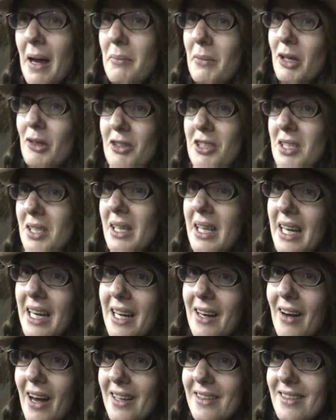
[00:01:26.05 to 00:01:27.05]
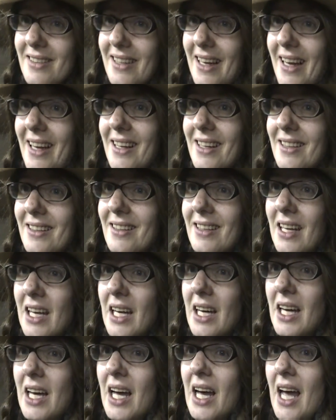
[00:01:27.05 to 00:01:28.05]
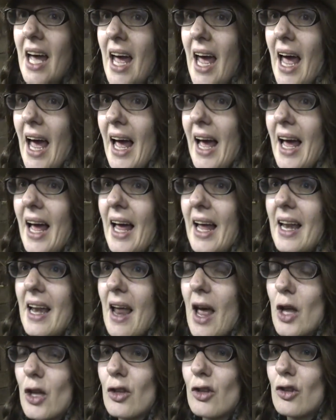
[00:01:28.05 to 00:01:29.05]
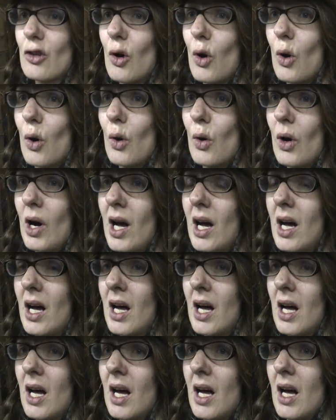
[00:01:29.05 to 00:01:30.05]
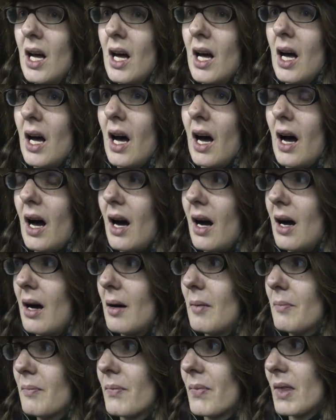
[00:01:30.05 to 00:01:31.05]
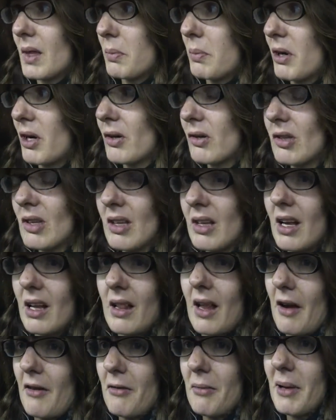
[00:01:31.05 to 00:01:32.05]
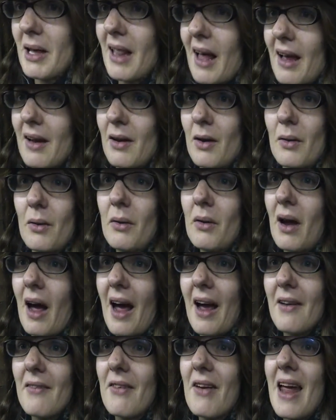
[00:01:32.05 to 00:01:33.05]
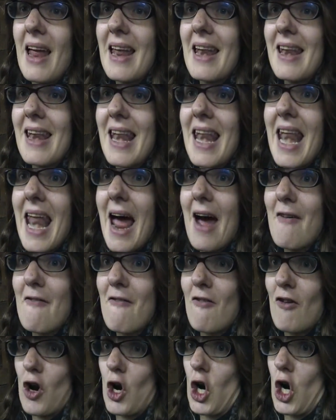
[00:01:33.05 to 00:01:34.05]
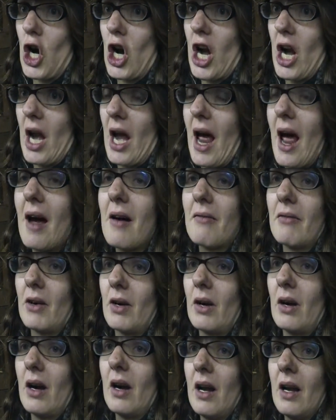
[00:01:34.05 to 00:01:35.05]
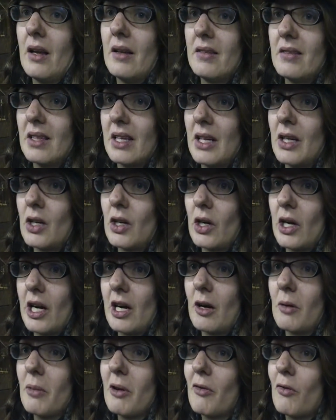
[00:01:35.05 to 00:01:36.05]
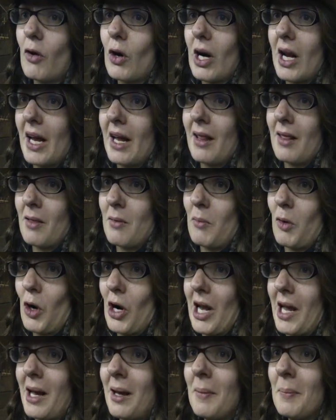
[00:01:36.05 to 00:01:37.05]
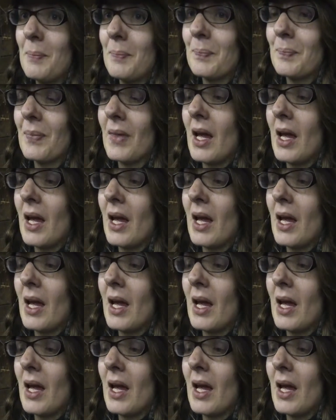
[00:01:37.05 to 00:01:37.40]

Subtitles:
I'm usually here at 6, and so the person that left me that note, I've never, ever seen her here before 8 in the morning,